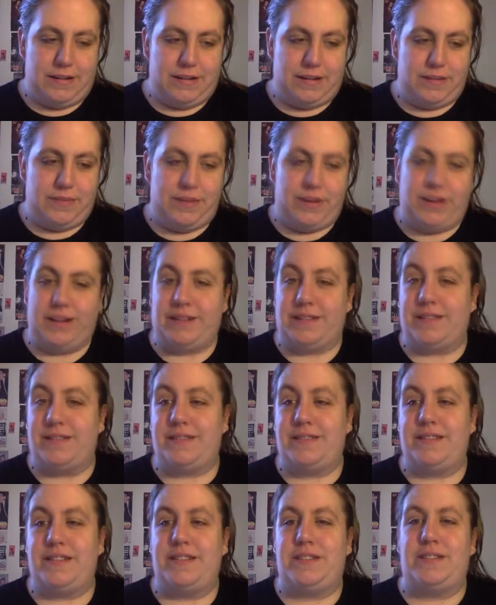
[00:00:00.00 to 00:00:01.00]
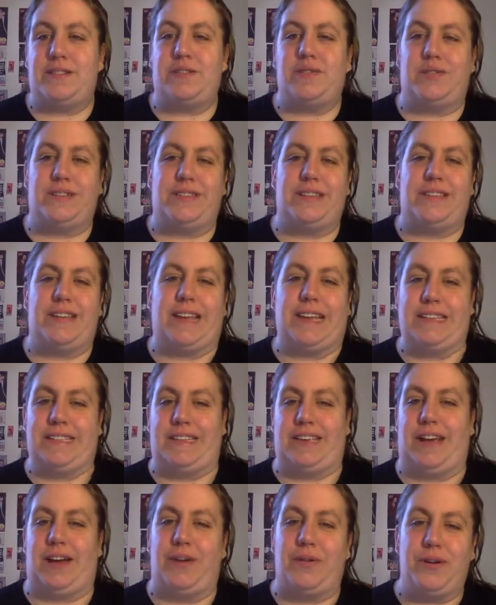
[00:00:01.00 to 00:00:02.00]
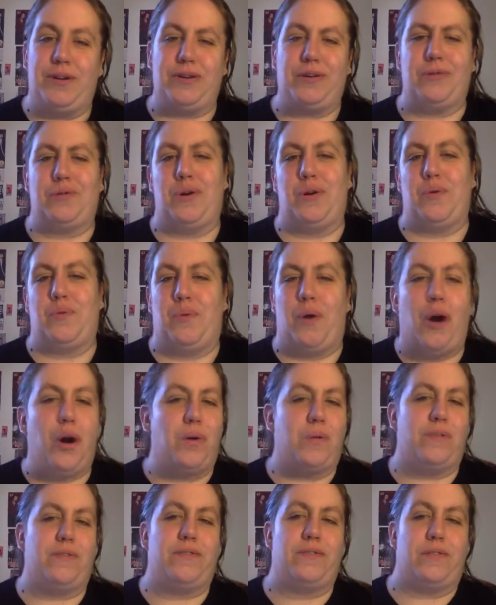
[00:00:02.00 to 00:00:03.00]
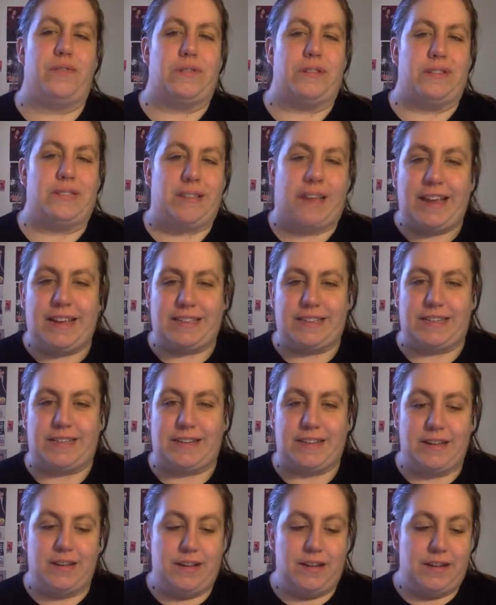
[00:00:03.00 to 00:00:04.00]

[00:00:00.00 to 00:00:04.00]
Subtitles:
Scorsese. How can you go wrong with Scorsese?